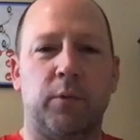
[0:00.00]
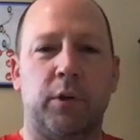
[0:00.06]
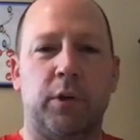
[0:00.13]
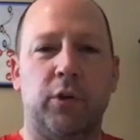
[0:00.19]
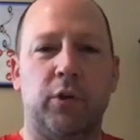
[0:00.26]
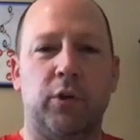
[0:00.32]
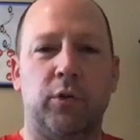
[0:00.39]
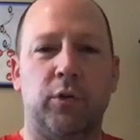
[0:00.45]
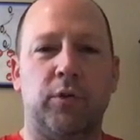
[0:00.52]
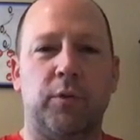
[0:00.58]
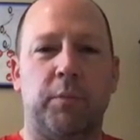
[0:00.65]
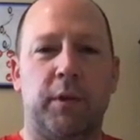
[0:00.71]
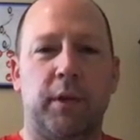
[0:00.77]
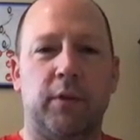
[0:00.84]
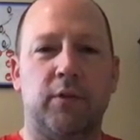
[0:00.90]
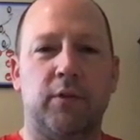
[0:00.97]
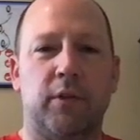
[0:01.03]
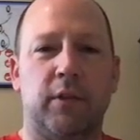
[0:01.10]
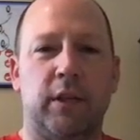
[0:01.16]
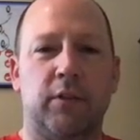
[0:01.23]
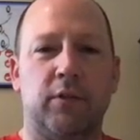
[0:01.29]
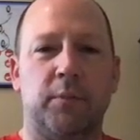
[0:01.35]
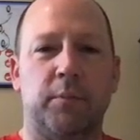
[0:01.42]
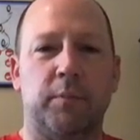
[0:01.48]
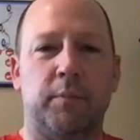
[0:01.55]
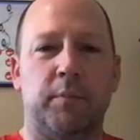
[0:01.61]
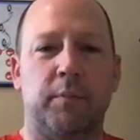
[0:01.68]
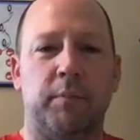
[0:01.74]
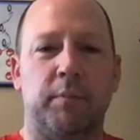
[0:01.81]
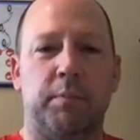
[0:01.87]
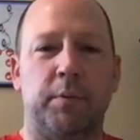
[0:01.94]
We're going to do some things to
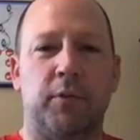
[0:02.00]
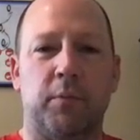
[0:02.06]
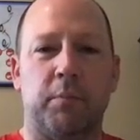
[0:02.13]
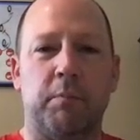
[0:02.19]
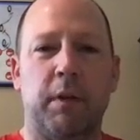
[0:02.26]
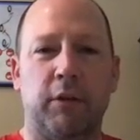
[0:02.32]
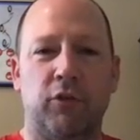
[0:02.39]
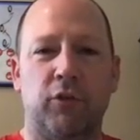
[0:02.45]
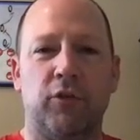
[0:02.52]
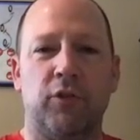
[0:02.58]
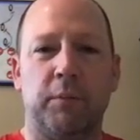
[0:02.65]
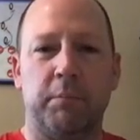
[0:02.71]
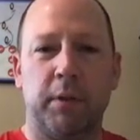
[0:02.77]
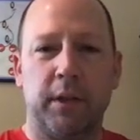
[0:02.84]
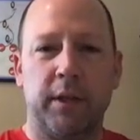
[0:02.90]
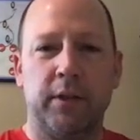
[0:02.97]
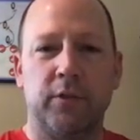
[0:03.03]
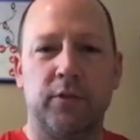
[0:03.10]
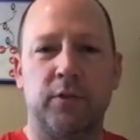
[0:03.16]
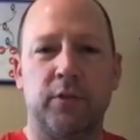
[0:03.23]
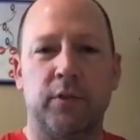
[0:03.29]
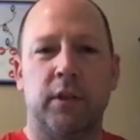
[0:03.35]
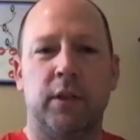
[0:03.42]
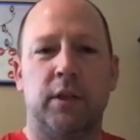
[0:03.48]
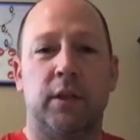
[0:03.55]
put some measures in place.